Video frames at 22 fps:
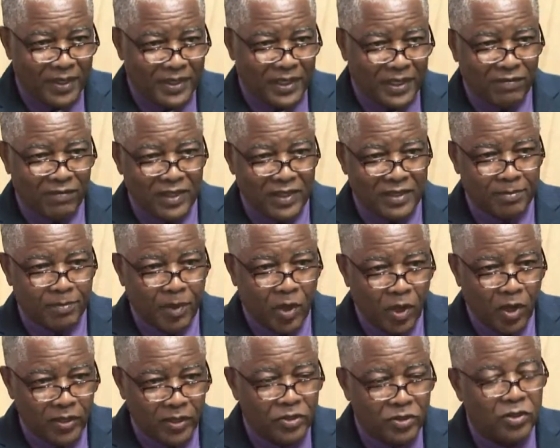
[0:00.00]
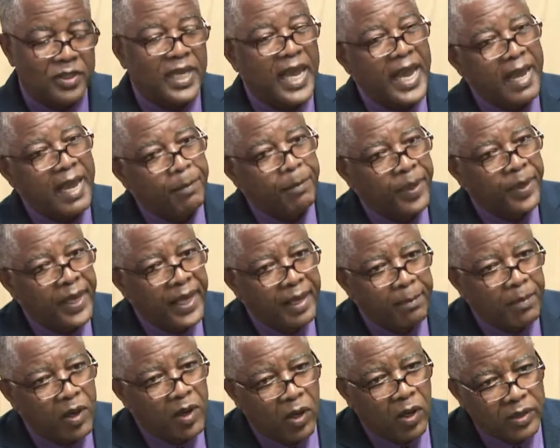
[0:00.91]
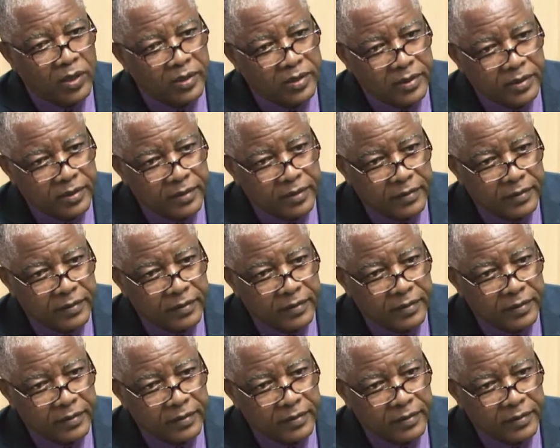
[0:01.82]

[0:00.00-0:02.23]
servants bonds. You can't pay in bonds.